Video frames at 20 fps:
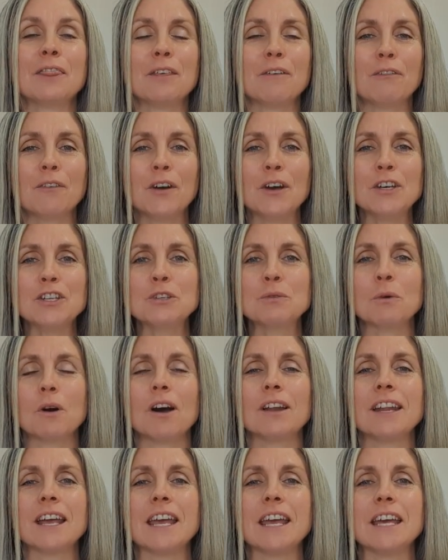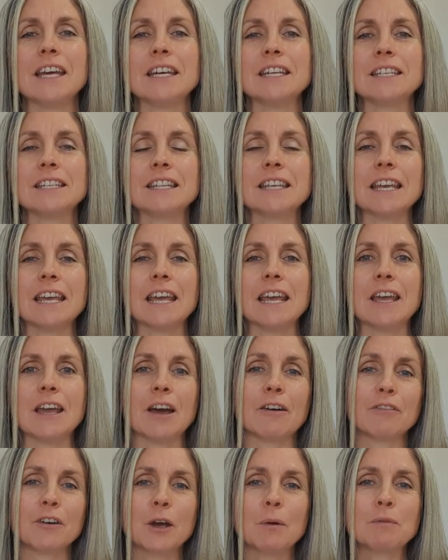The first one is the
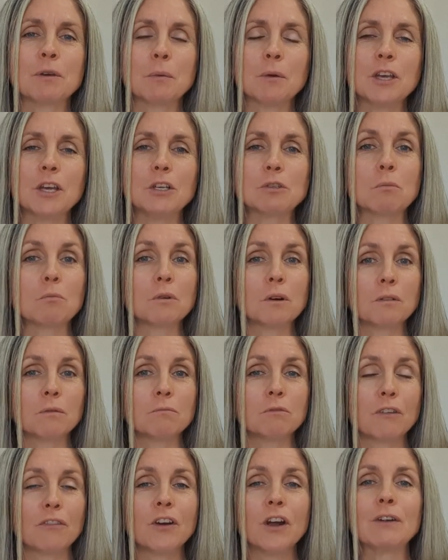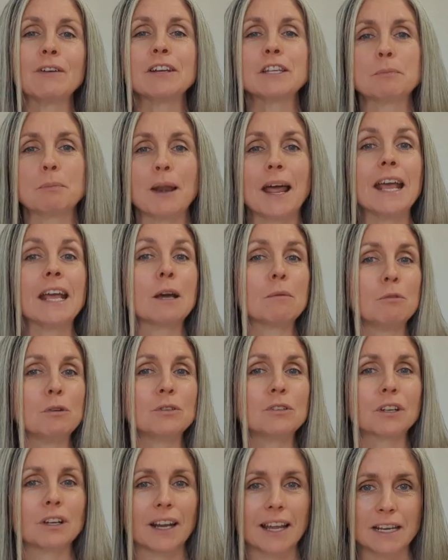a verb that we use when we're referring to playing a
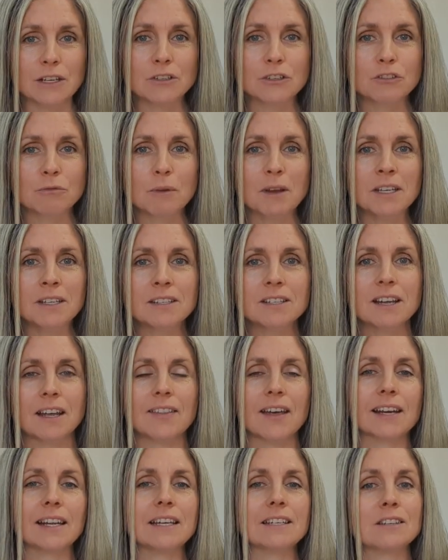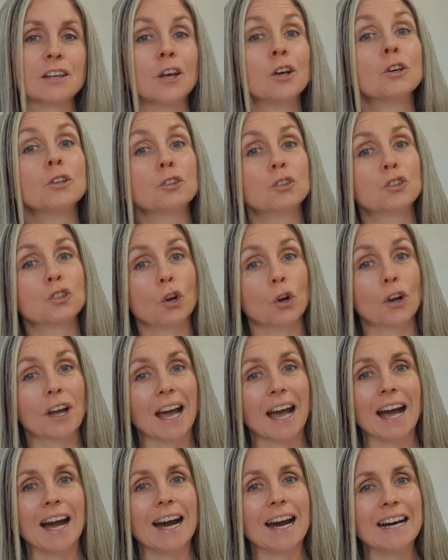musical instrument, and that is
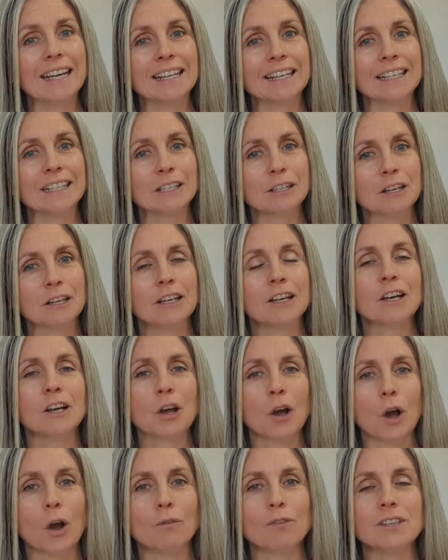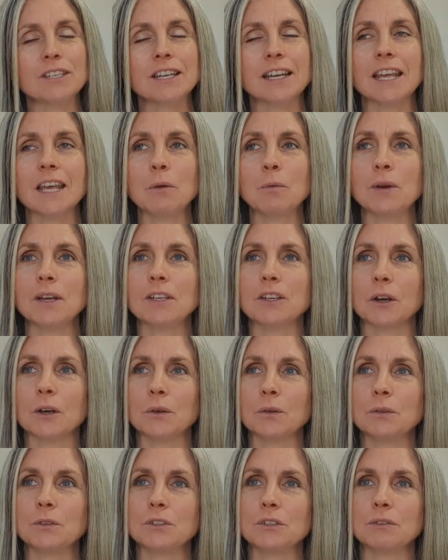tocar. Obviously, we
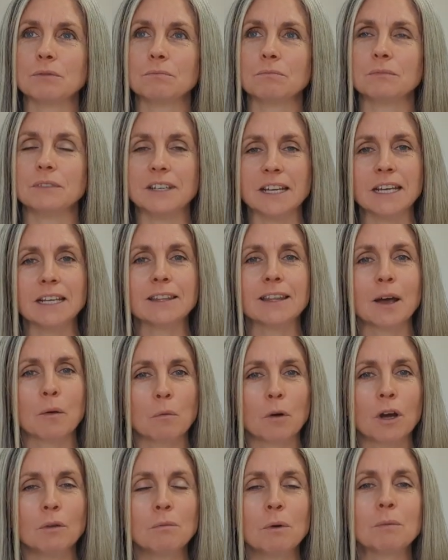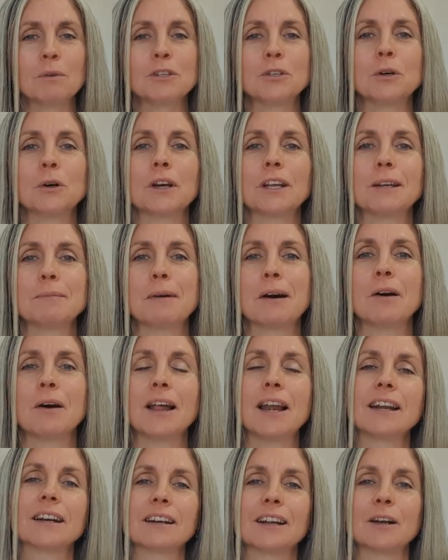don't need that one when we're talking
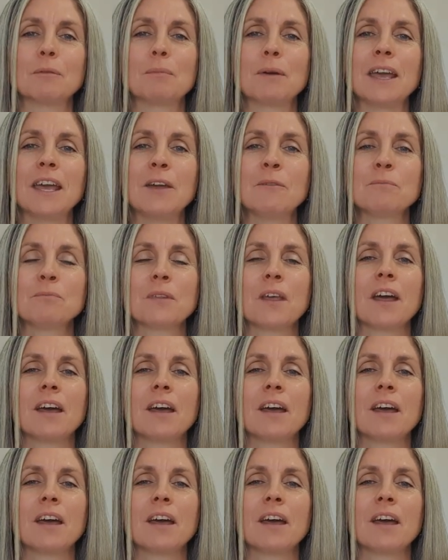about el rugby.